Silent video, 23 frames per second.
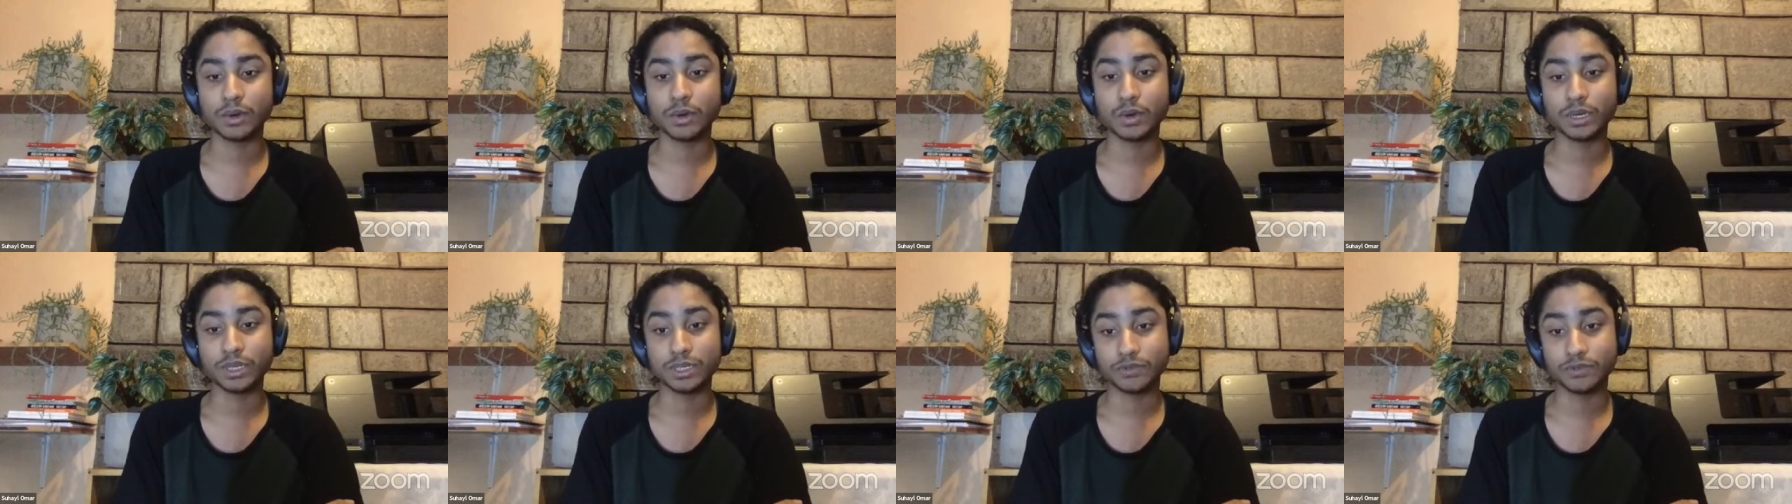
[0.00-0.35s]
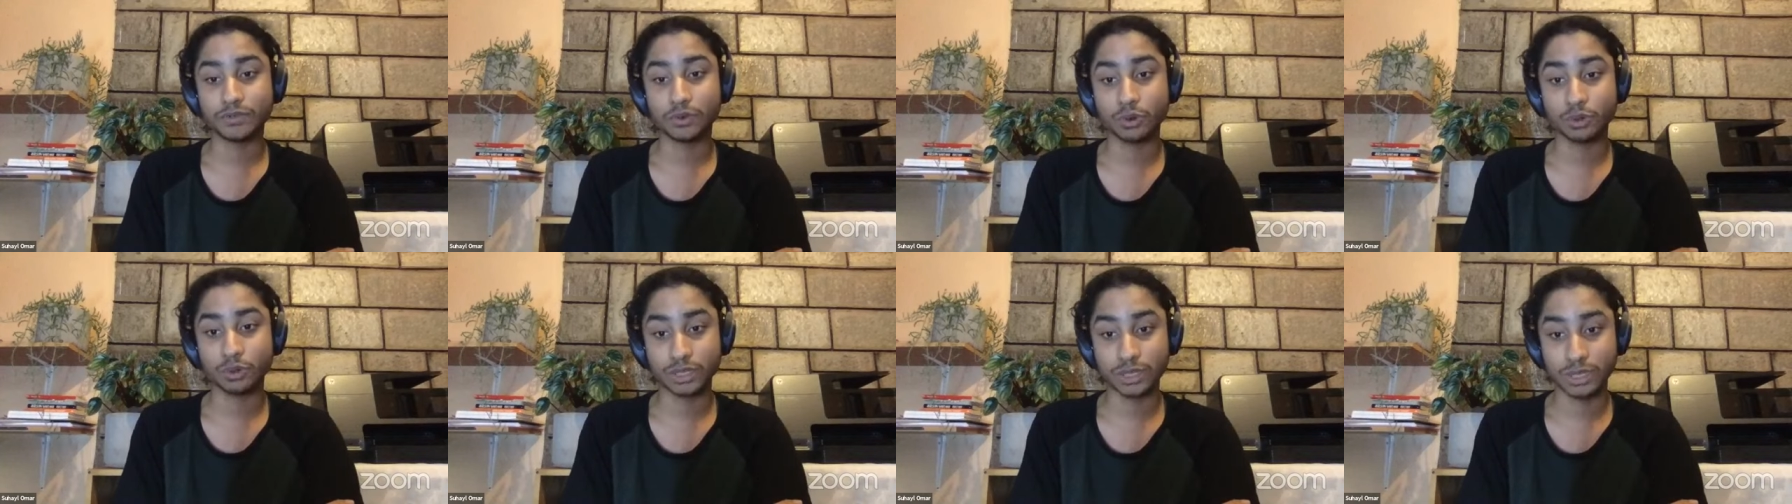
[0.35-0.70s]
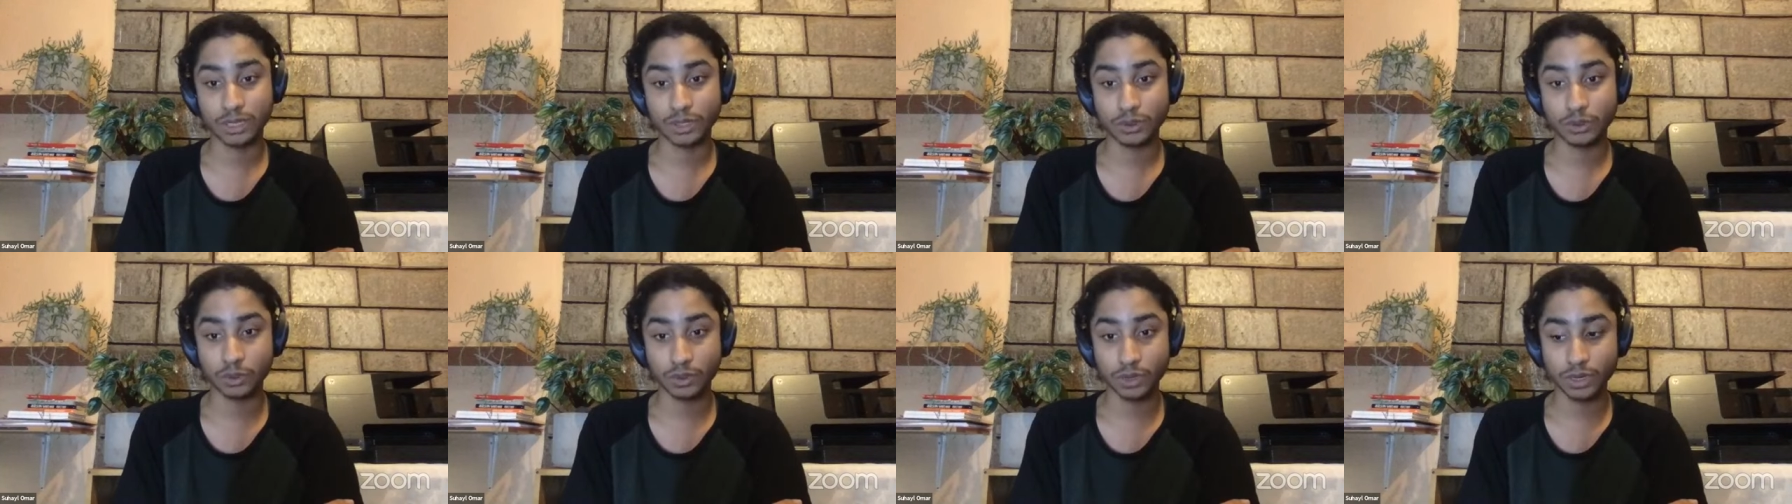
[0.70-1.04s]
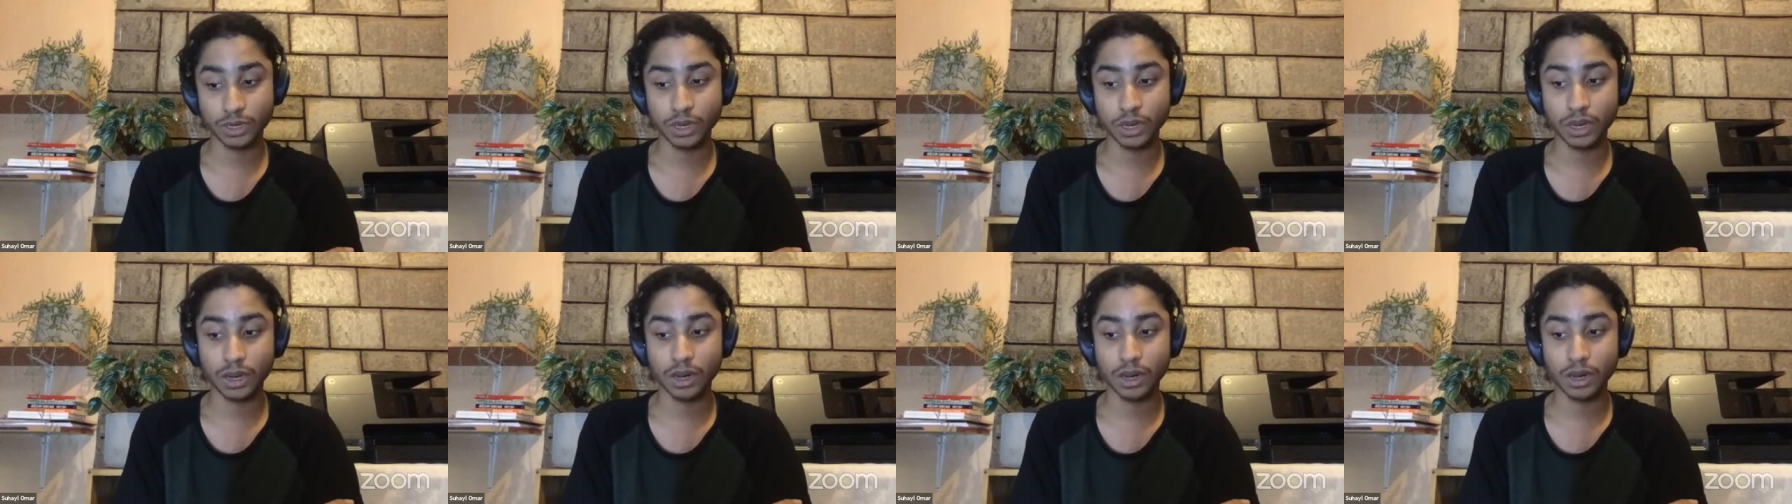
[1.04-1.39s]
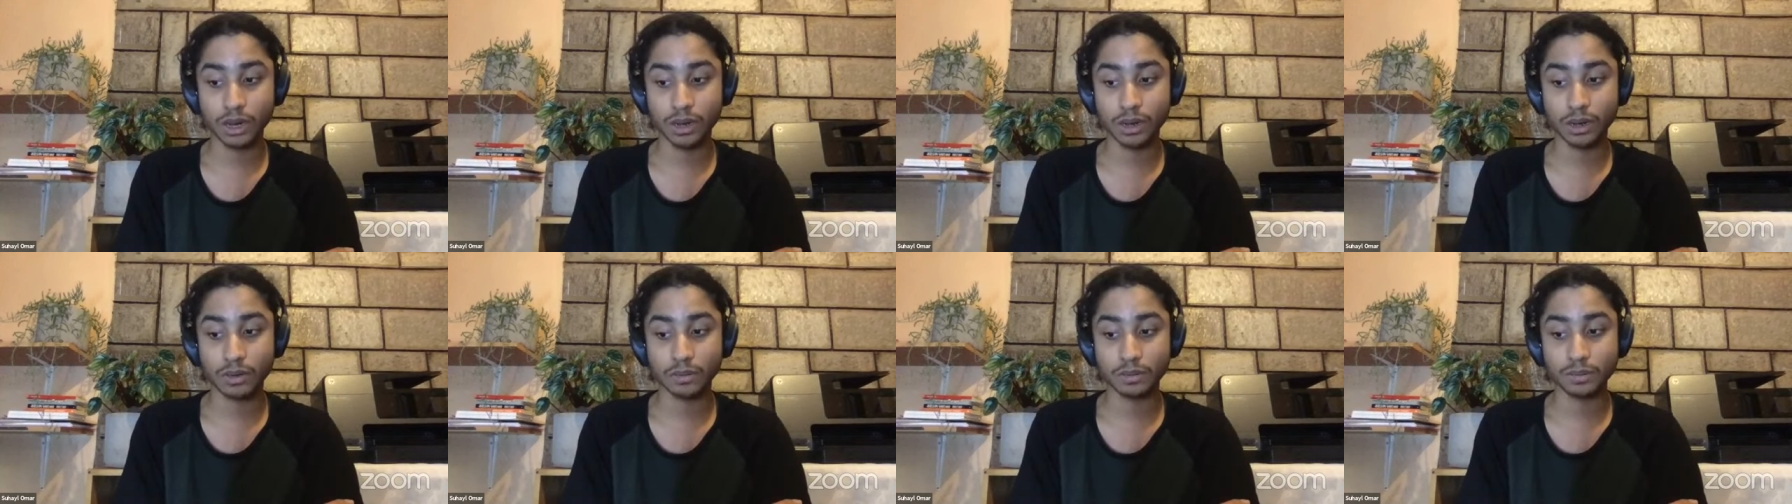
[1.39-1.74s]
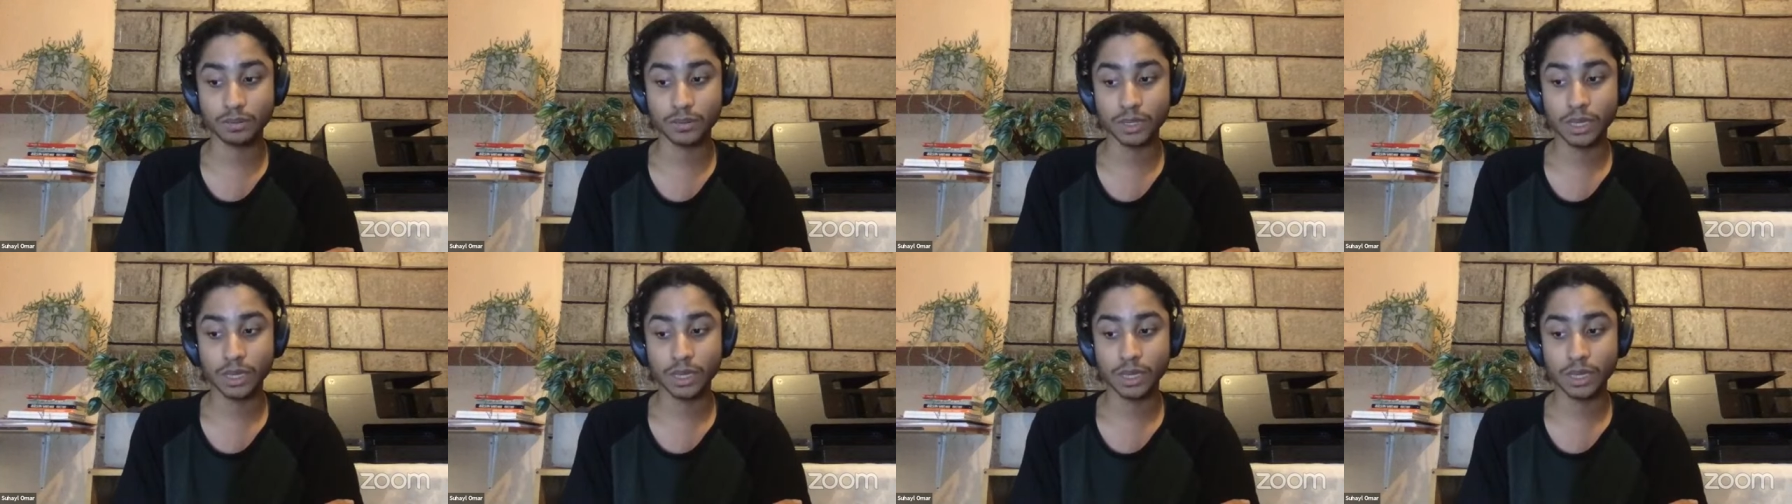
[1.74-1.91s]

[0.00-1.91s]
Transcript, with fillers: quest for statehood. Um,